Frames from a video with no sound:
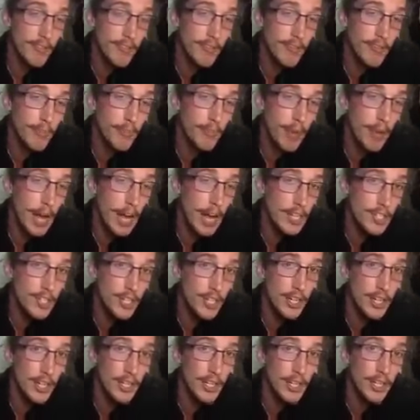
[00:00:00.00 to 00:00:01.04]

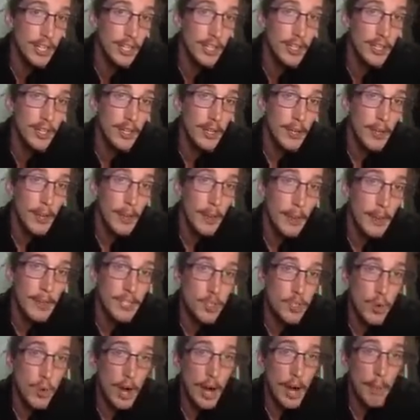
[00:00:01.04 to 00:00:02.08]
posture and
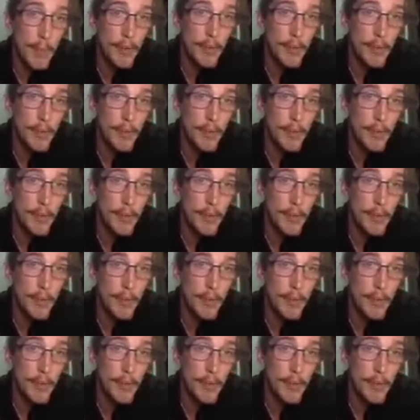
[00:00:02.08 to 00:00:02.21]
square up with